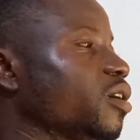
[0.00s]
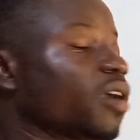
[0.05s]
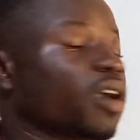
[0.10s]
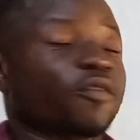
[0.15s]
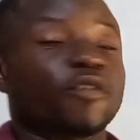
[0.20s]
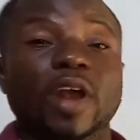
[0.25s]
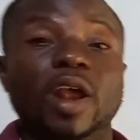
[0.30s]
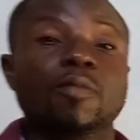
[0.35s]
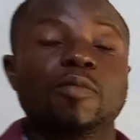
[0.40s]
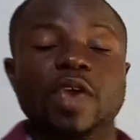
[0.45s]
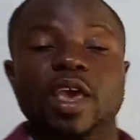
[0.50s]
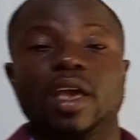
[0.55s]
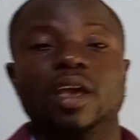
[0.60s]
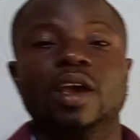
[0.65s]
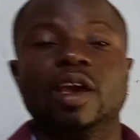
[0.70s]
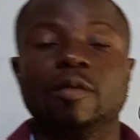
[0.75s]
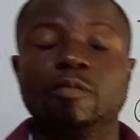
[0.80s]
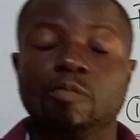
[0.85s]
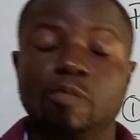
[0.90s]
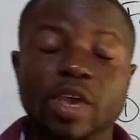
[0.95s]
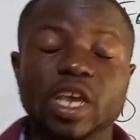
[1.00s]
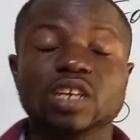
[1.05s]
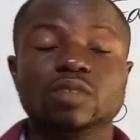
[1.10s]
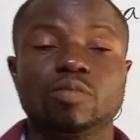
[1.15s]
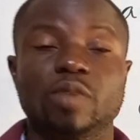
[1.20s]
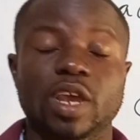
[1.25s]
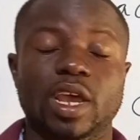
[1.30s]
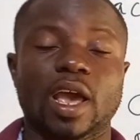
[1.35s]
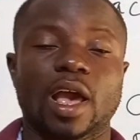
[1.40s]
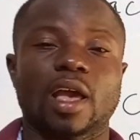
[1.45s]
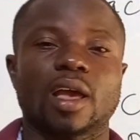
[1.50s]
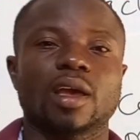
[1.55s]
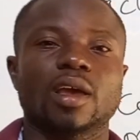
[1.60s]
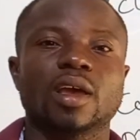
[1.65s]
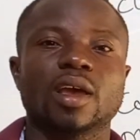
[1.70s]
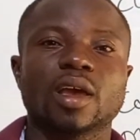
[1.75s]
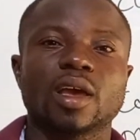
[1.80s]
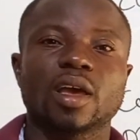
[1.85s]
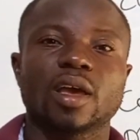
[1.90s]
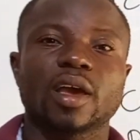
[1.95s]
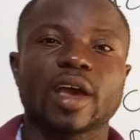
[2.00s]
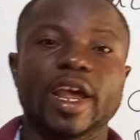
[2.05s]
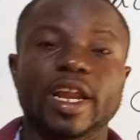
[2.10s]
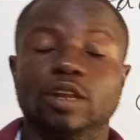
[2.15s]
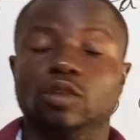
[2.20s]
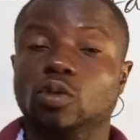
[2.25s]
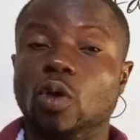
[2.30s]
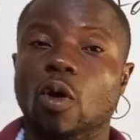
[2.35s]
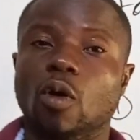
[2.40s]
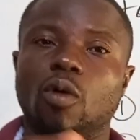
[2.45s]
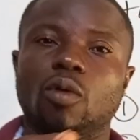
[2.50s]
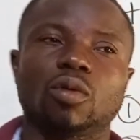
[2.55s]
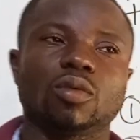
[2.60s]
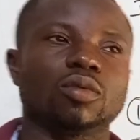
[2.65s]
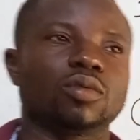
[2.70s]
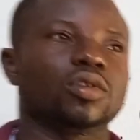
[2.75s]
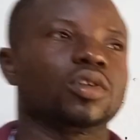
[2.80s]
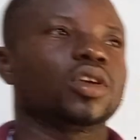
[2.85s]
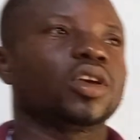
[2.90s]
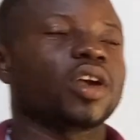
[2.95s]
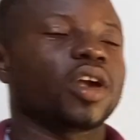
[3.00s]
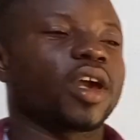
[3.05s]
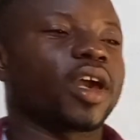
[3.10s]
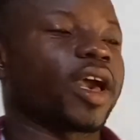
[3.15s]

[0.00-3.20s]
very big beaker and tall,